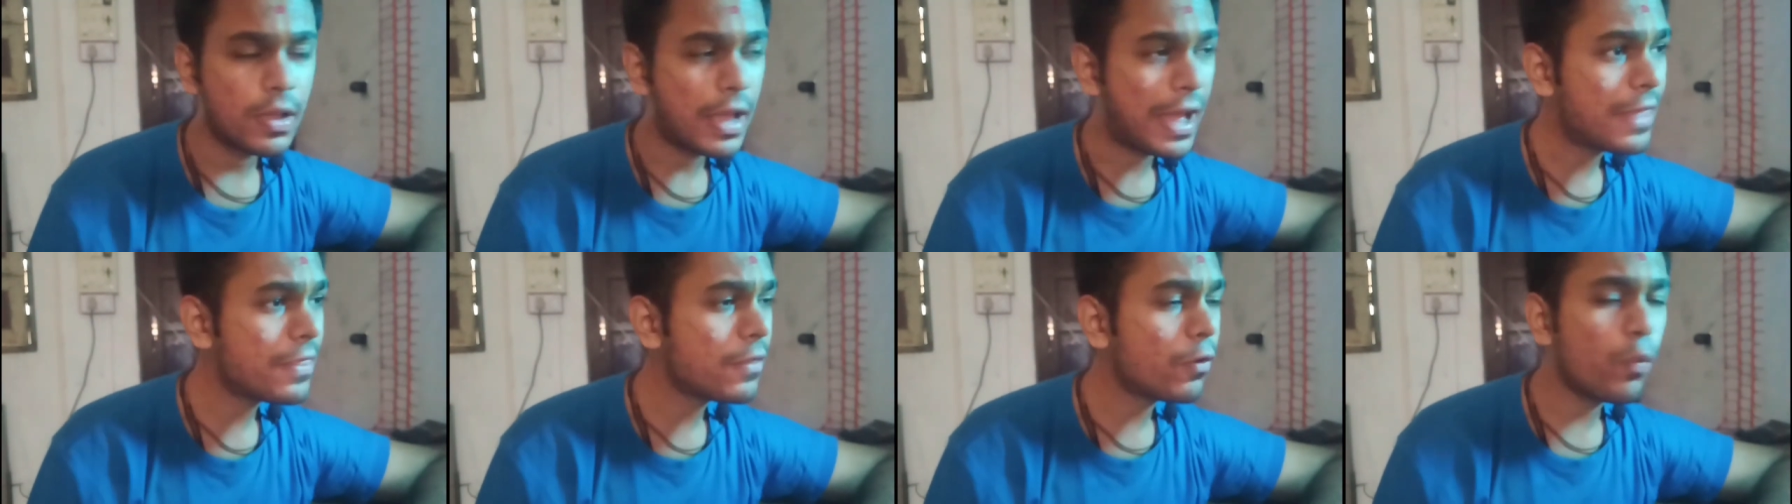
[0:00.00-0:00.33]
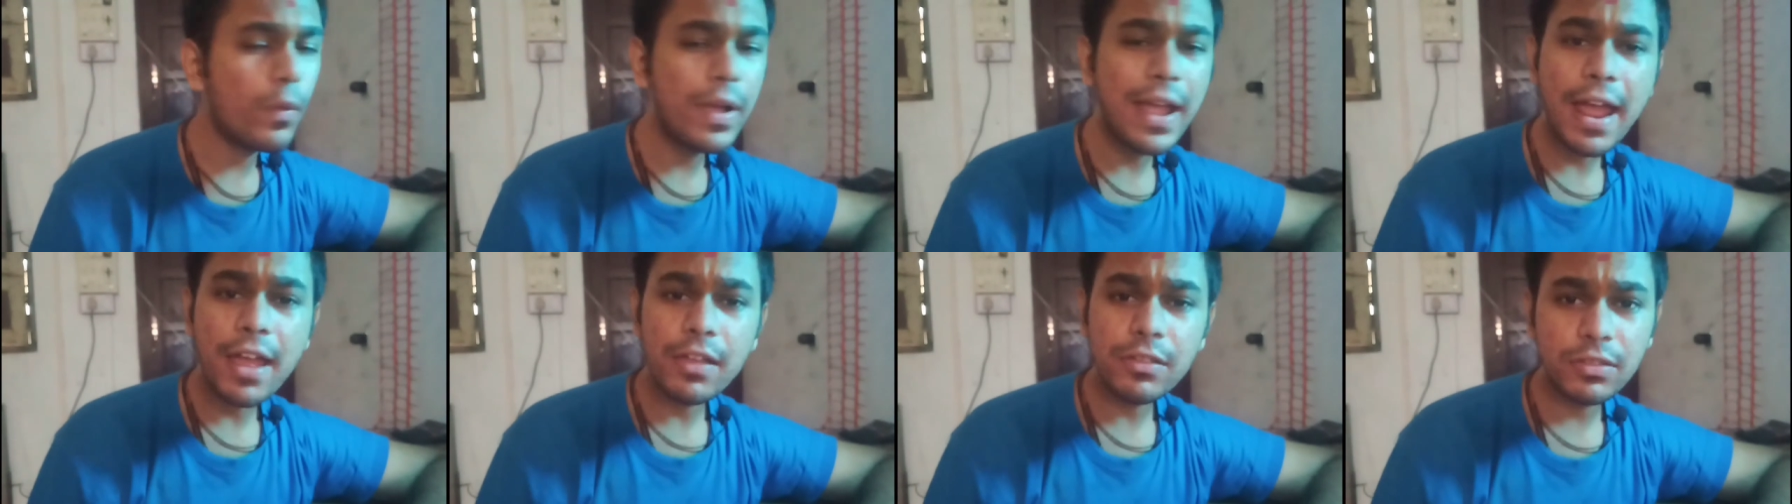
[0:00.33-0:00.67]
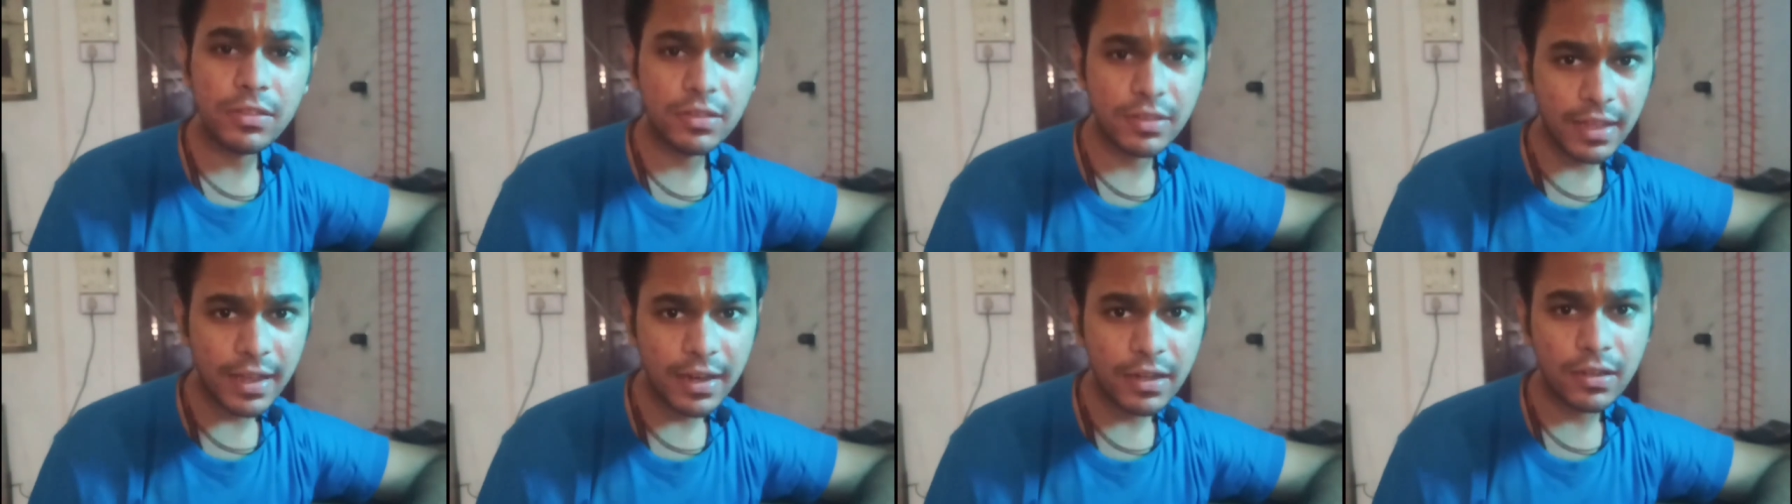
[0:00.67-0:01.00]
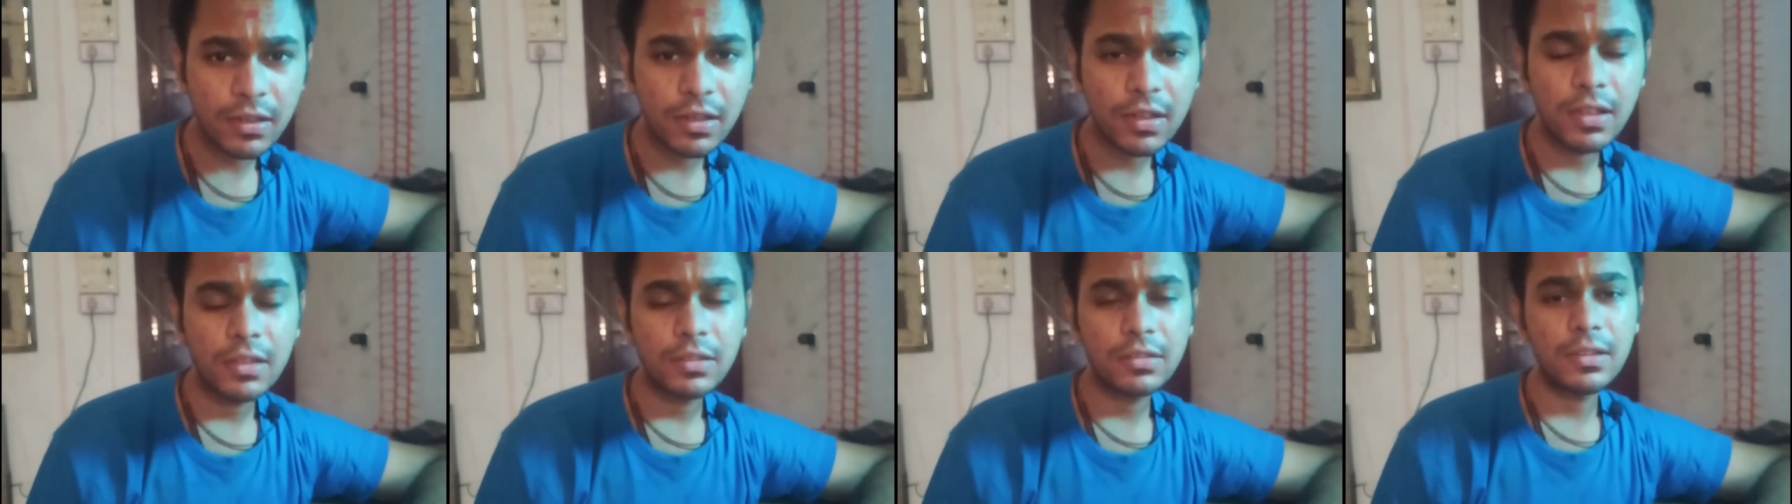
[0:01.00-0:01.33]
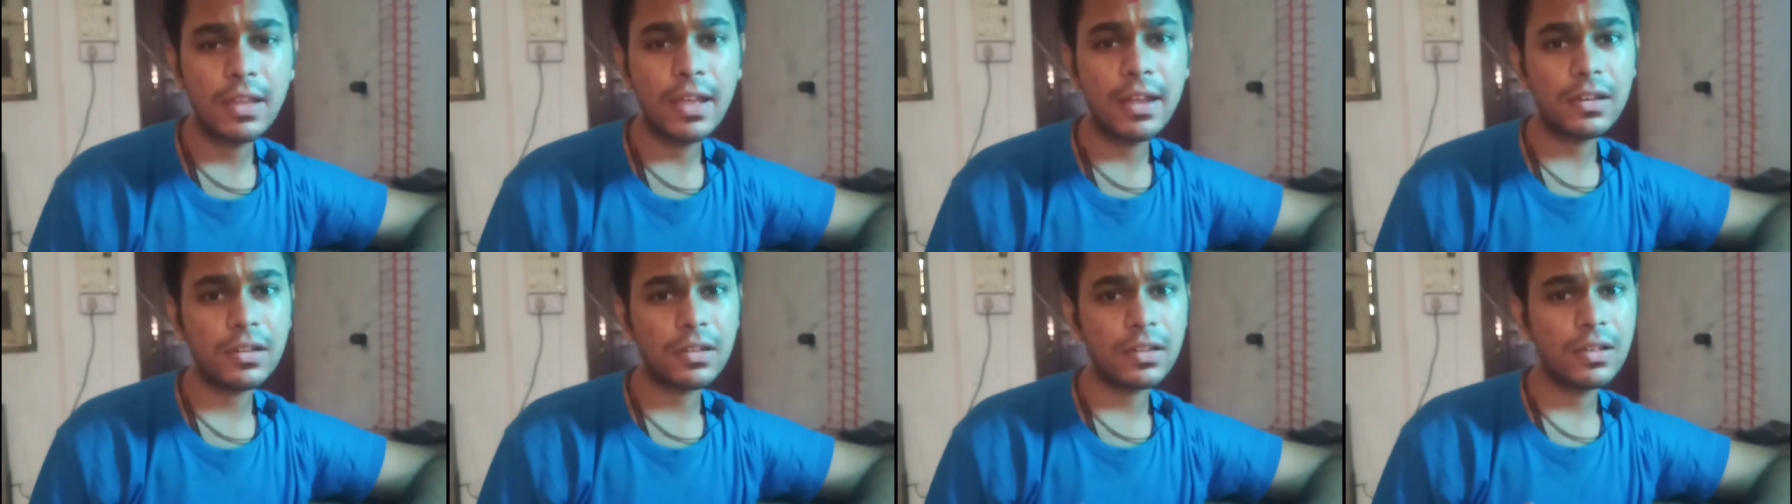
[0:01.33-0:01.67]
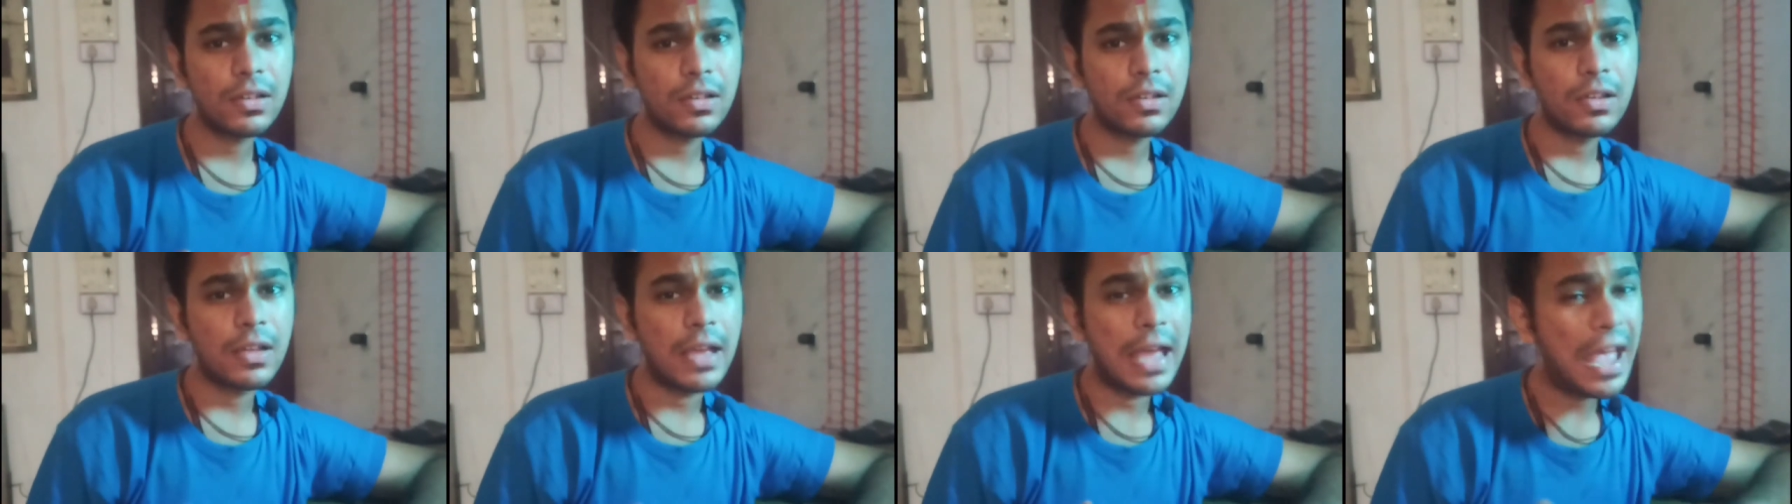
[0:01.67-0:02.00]
and the way I said that
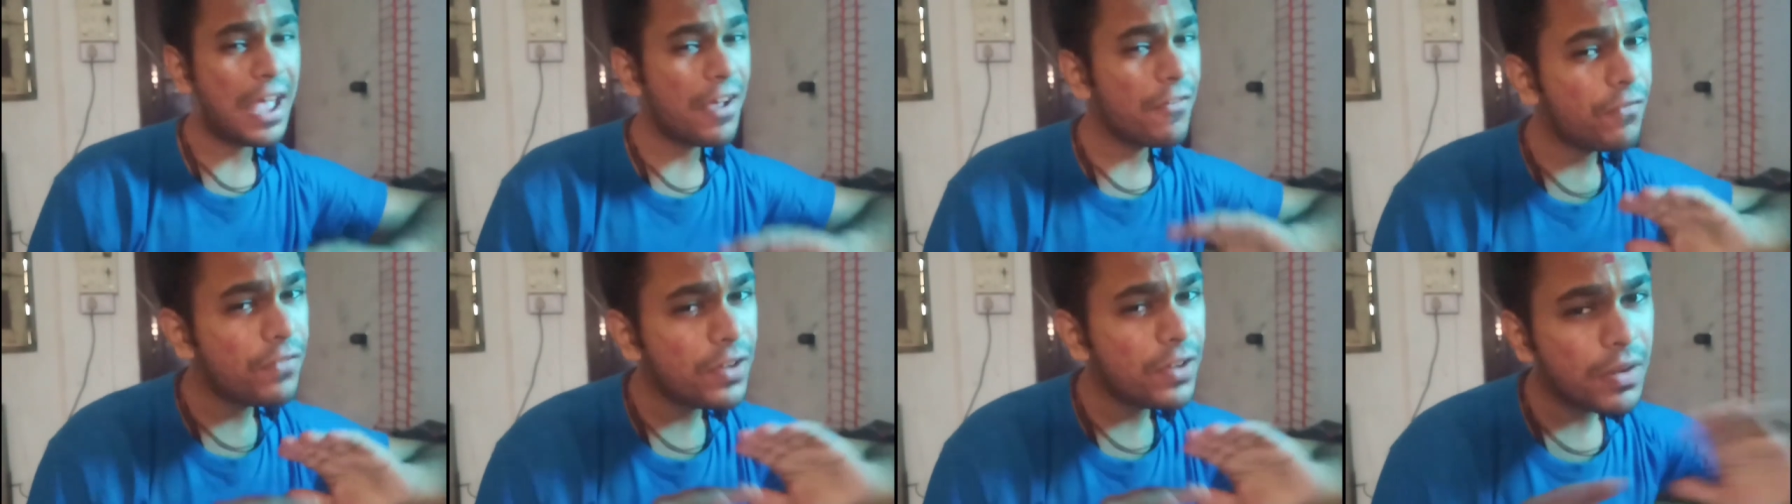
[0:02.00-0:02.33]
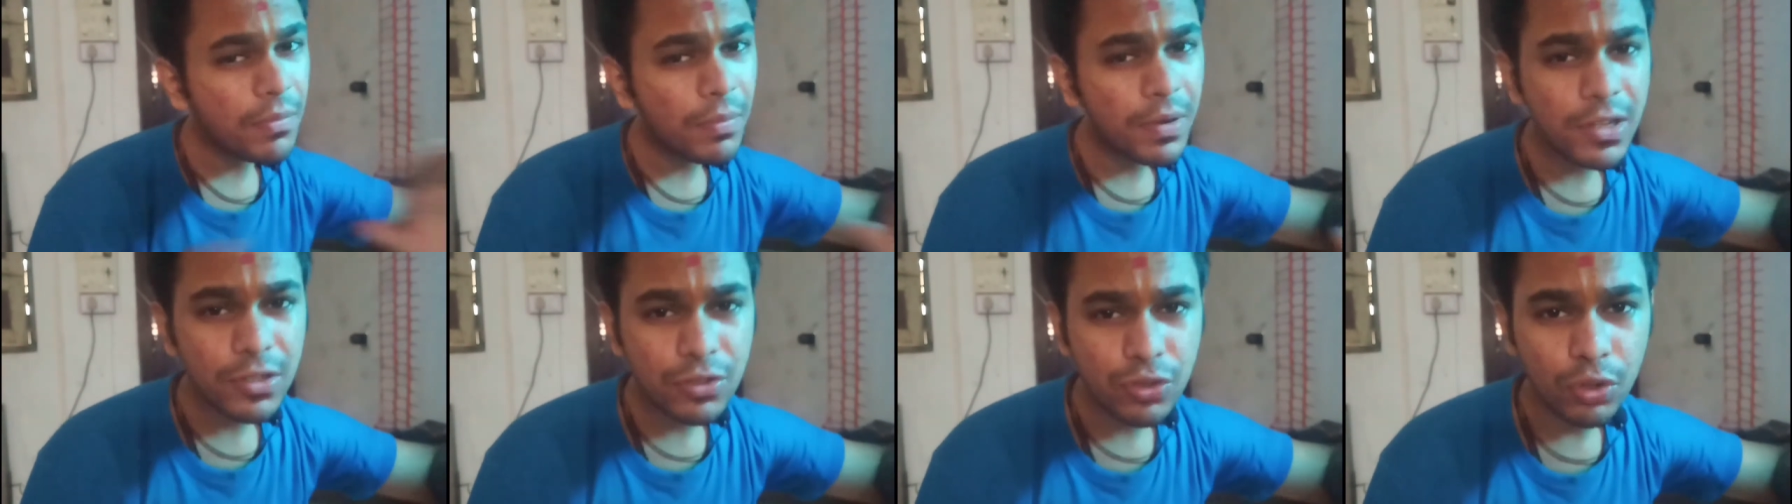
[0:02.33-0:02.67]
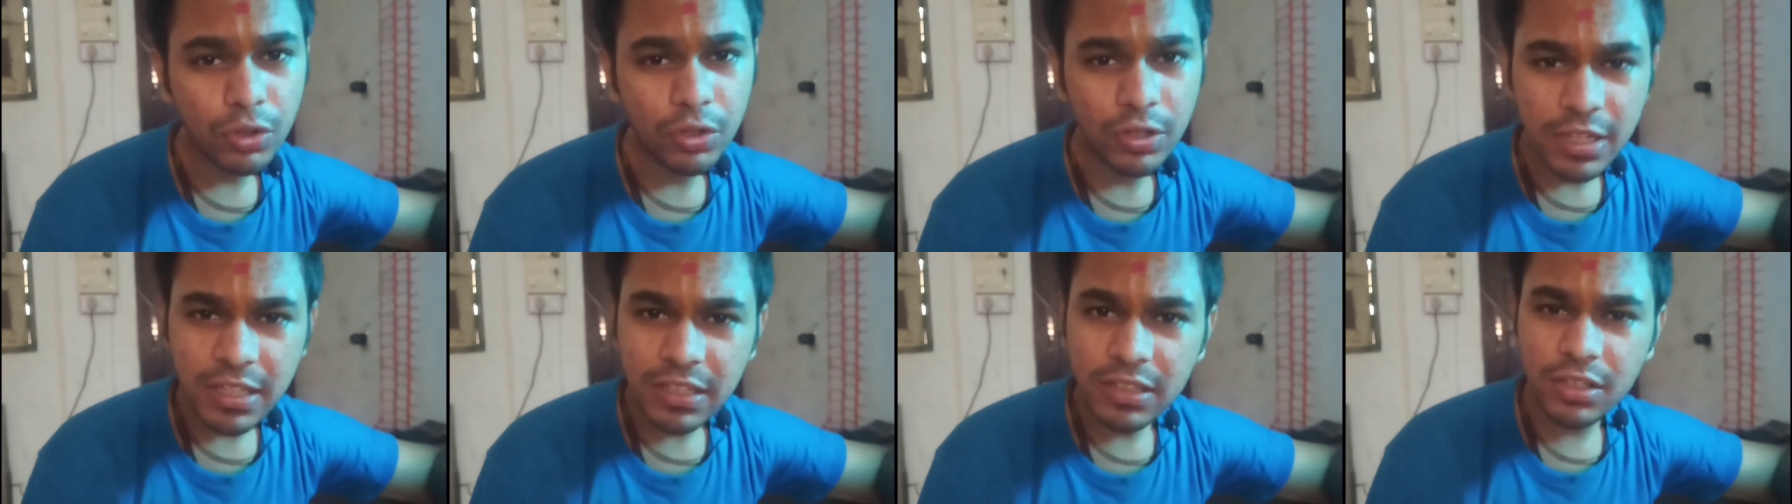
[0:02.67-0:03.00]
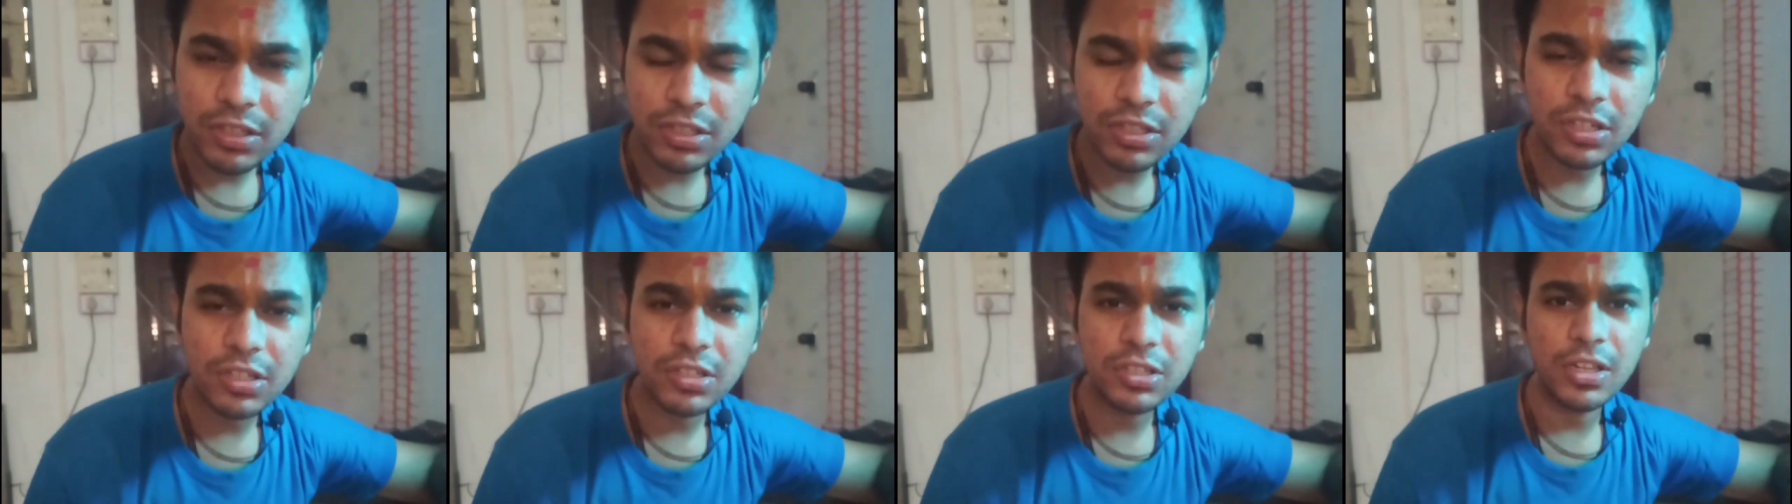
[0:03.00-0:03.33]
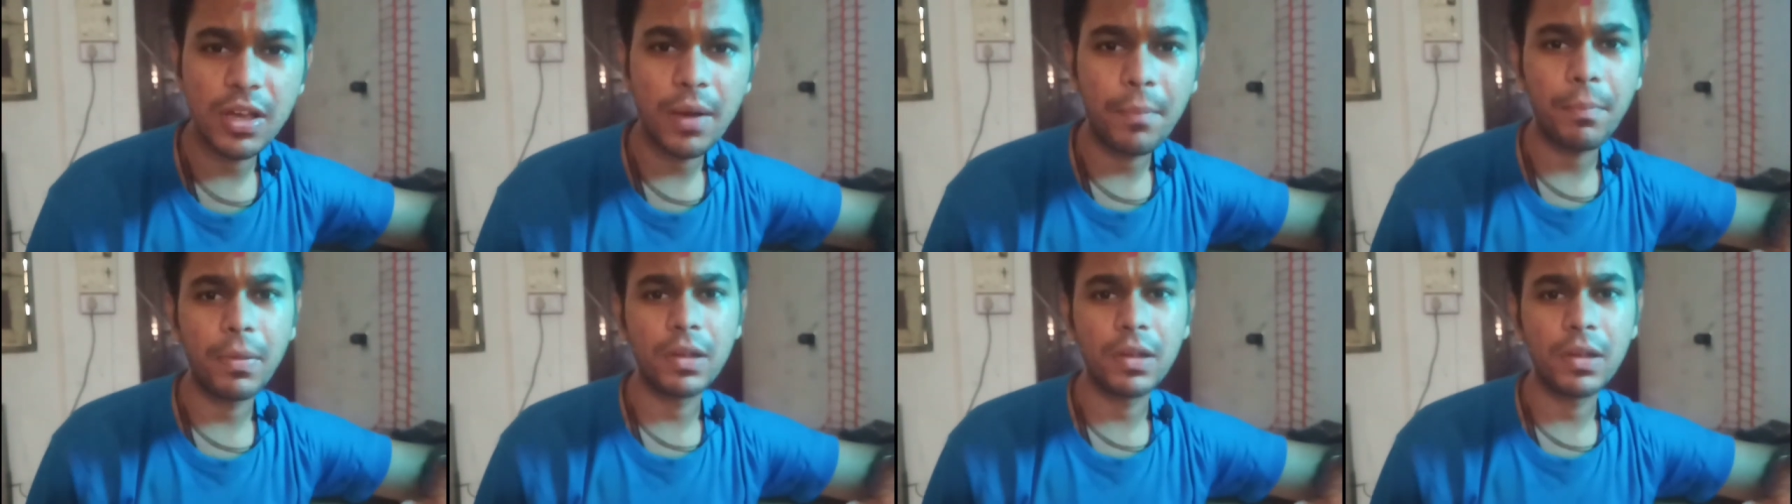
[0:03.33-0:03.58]
everybody should read the Shiksha